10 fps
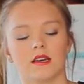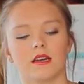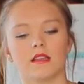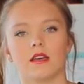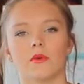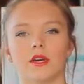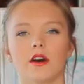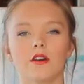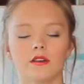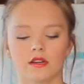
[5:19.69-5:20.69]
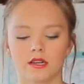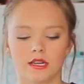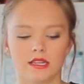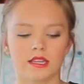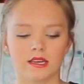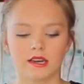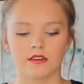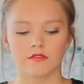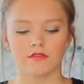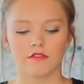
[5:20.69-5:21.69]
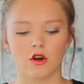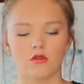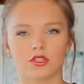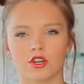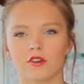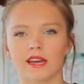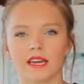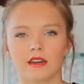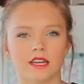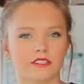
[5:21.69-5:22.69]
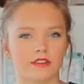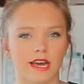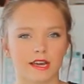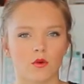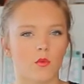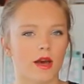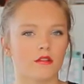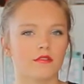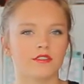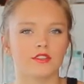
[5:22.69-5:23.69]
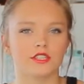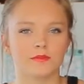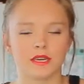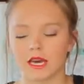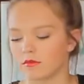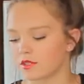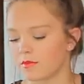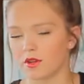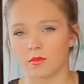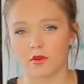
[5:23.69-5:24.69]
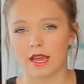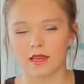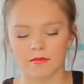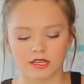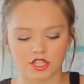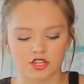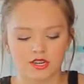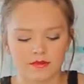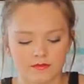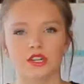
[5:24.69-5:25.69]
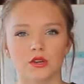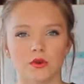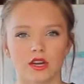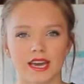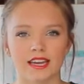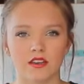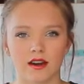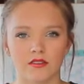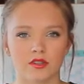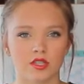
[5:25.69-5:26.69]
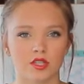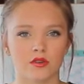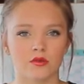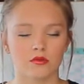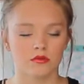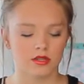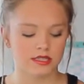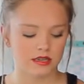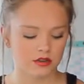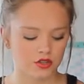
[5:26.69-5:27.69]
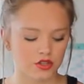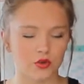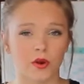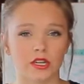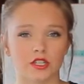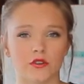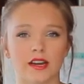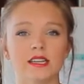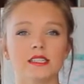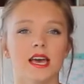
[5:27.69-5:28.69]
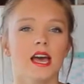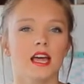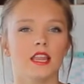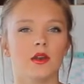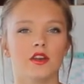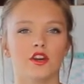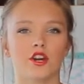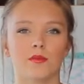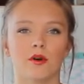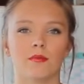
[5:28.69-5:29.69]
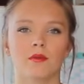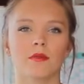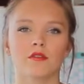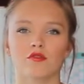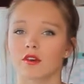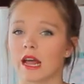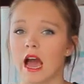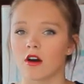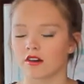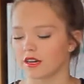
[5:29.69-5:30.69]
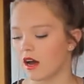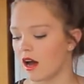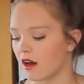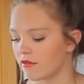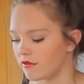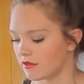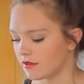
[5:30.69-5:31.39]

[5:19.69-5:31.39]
There we go. Then unfold and create kind of like a well for you to be able to put your meringue mixture in. You're going to want to heat your oven until it's 120 degrees, and then you're going to pop them in for an hour and a half.